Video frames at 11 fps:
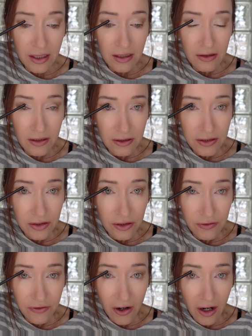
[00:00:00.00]
in a little too
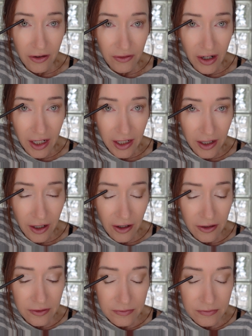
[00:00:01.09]
far right
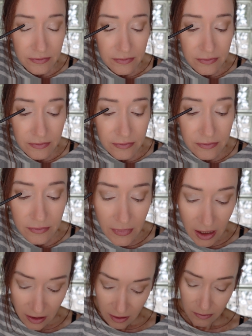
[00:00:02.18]
here,
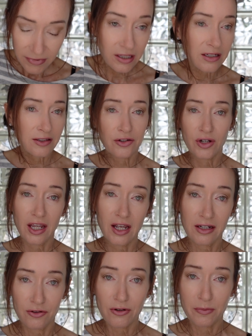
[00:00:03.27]
but that's okay, I
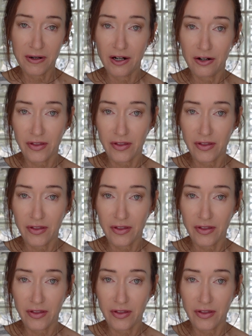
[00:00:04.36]
can repair